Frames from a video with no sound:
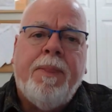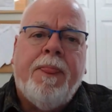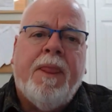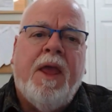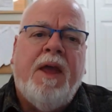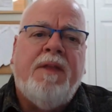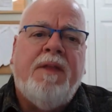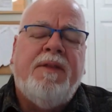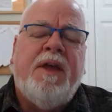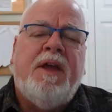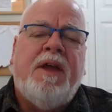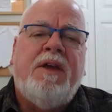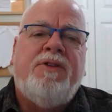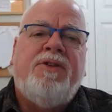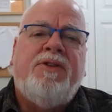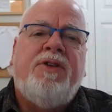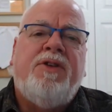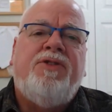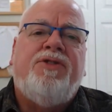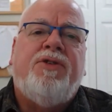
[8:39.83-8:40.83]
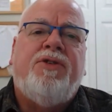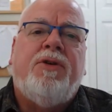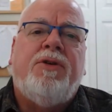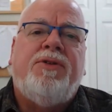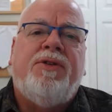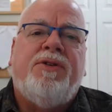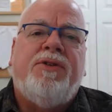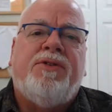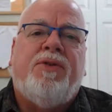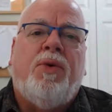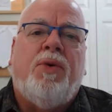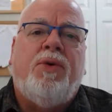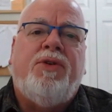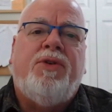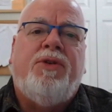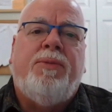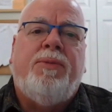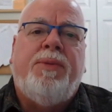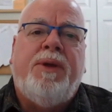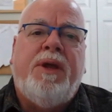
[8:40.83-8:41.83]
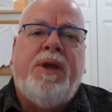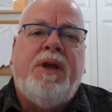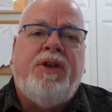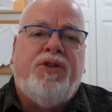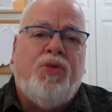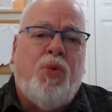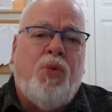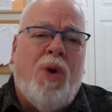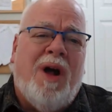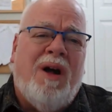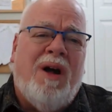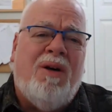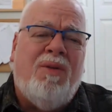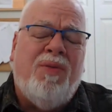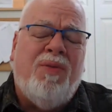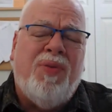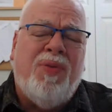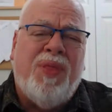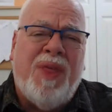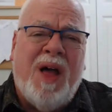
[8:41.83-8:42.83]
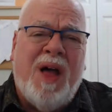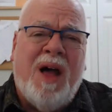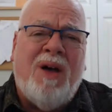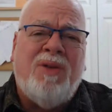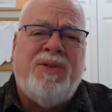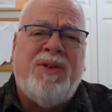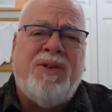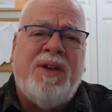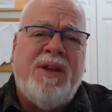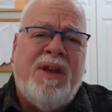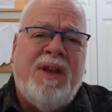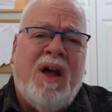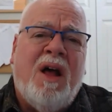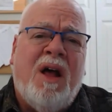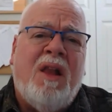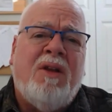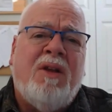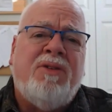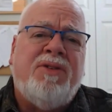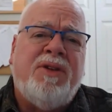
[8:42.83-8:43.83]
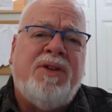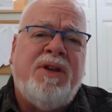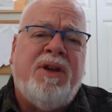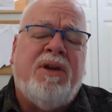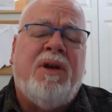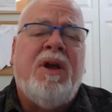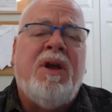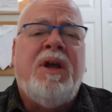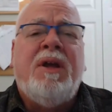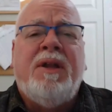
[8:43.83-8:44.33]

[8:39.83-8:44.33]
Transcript: and that his insurance is going to be $12,000 a year.